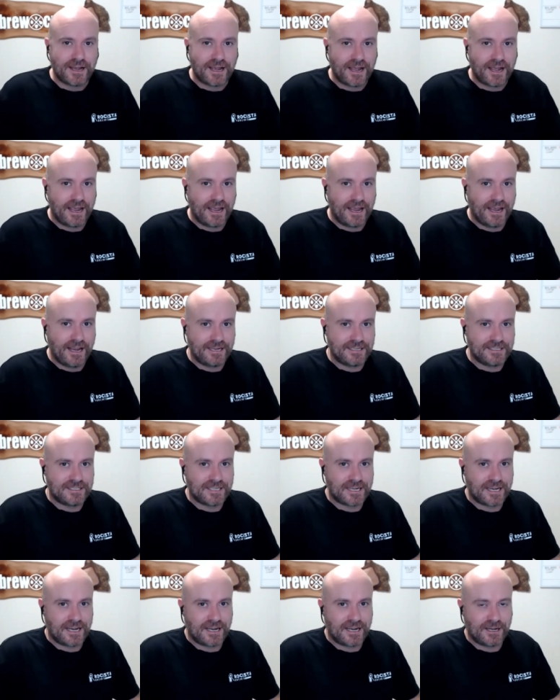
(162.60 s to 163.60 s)
and
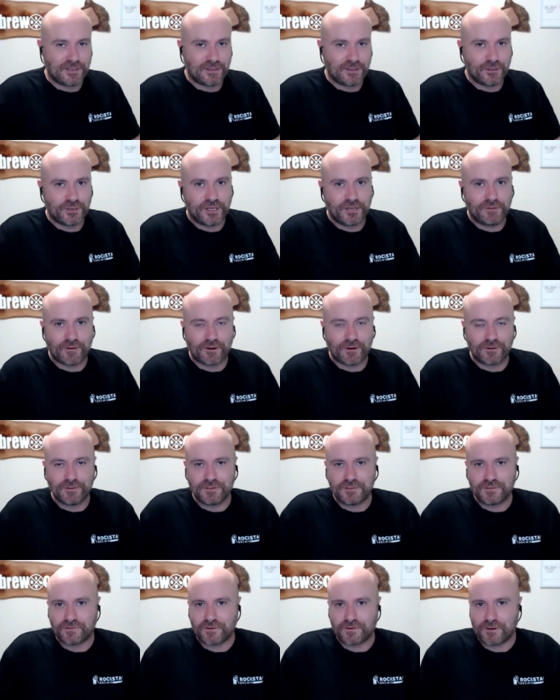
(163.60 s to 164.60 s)
uh, Lukey
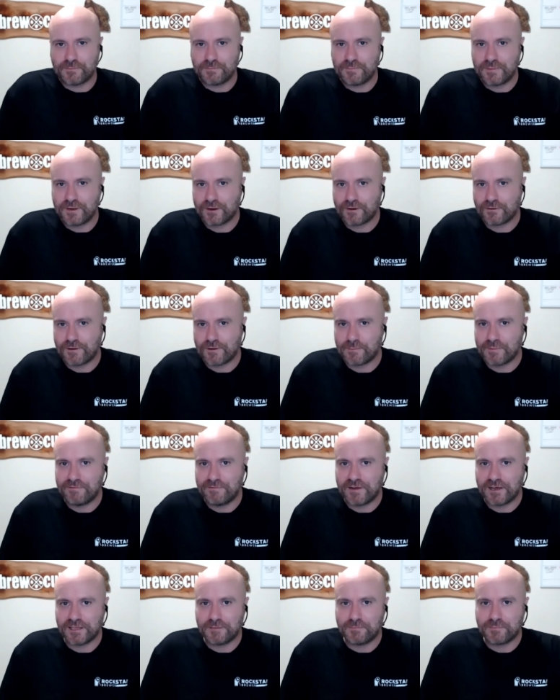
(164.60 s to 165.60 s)
Ronalds from Currumbin
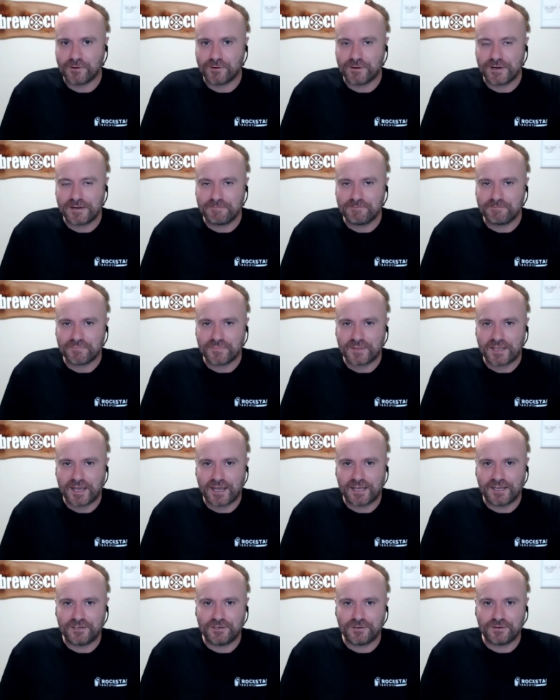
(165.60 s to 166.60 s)
Valley Brewing.
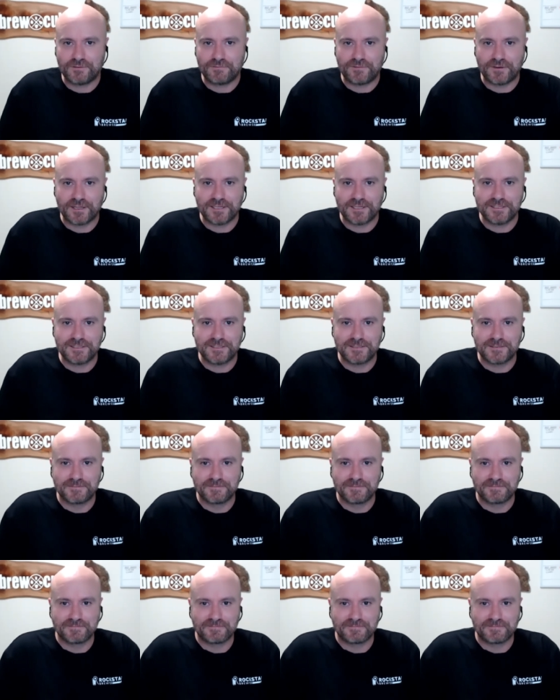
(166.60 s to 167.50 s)
How you doing, fellas?